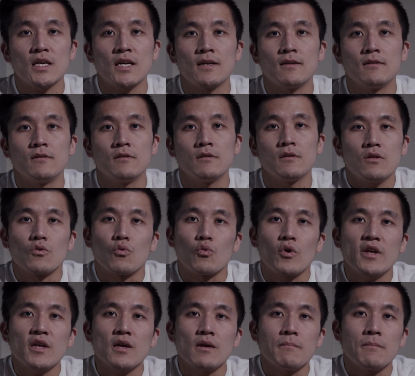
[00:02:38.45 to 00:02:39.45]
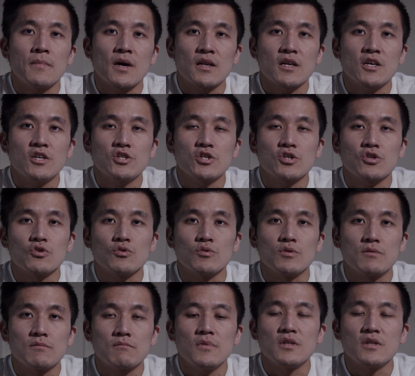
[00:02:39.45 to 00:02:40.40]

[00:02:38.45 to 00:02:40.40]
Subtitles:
and the way it managed to